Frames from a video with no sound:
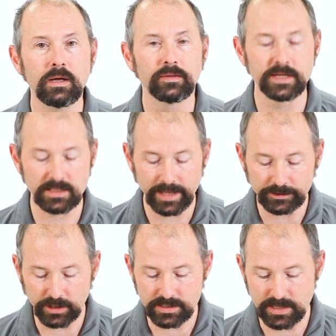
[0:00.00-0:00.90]
This
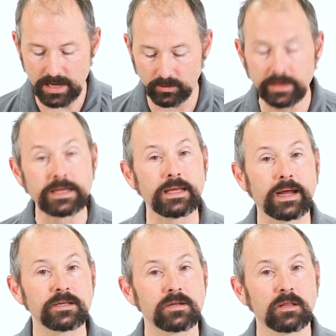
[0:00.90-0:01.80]
latching solenoid
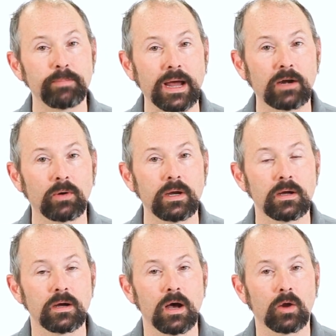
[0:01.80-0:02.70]
connects to the battery
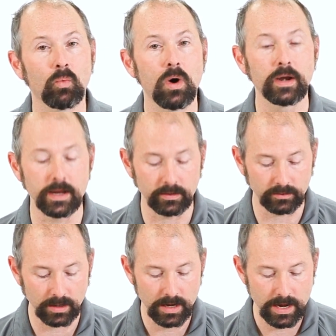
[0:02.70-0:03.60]
on one end,
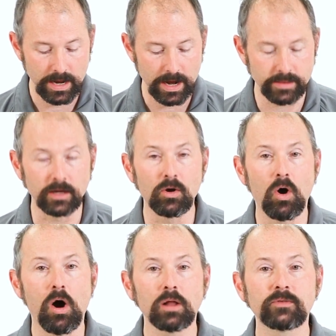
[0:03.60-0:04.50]
and then
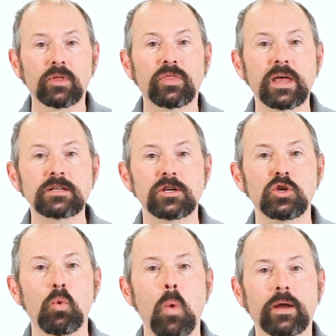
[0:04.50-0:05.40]
all of the things that
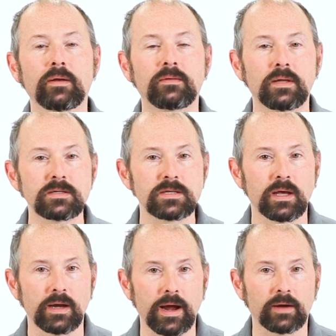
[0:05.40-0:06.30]
you want to
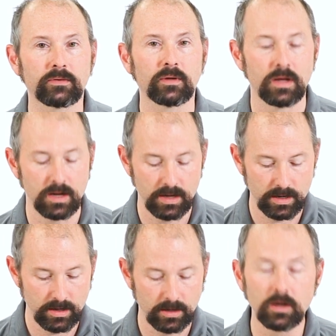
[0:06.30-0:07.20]
disconnect
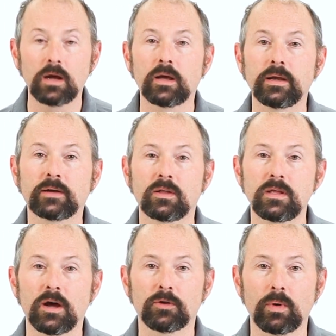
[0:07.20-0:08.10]
connect on
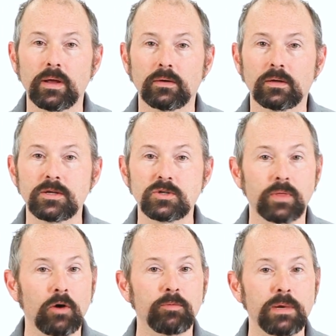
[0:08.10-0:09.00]
the other end. So
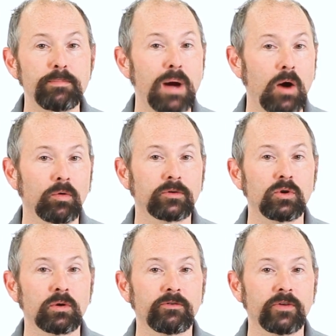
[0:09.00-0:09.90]
that would be power
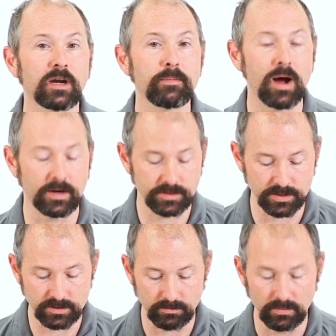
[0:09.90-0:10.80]
to your Infinitybox
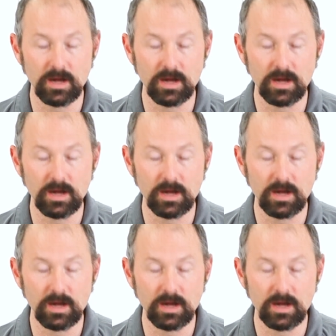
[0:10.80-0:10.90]
system,